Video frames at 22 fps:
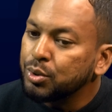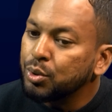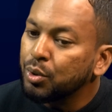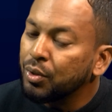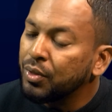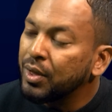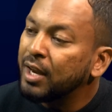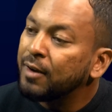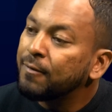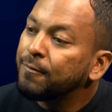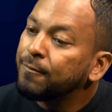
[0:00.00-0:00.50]
to
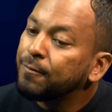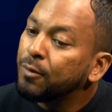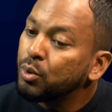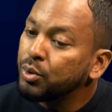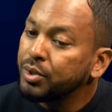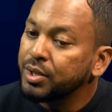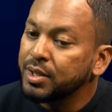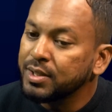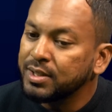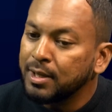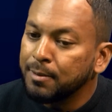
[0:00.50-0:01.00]
then
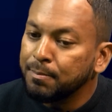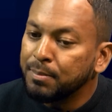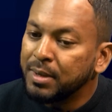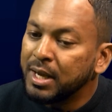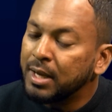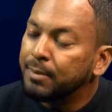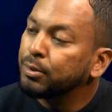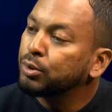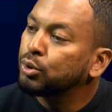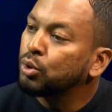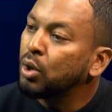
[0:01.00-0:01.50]
focus and be
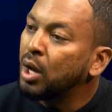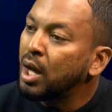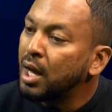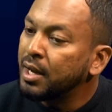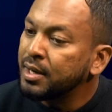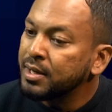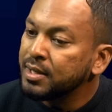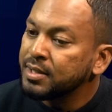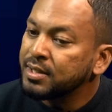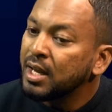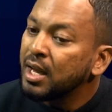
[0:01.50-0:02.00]
able to
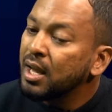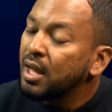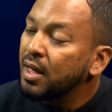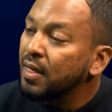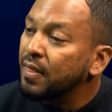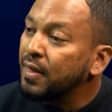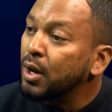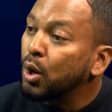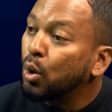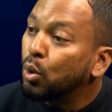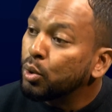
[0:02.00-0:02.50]
harness
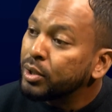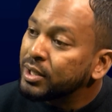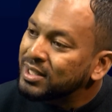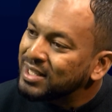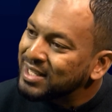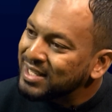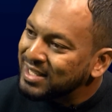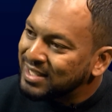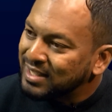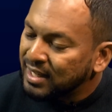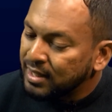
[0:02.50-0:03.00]
their
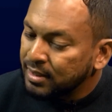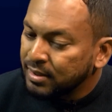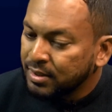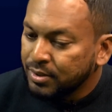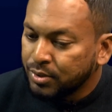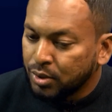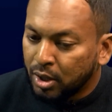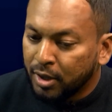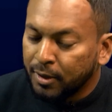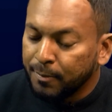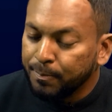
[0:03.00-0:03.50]
auditing skills
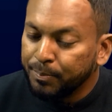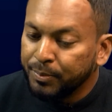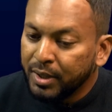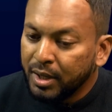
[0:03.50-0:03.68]
on.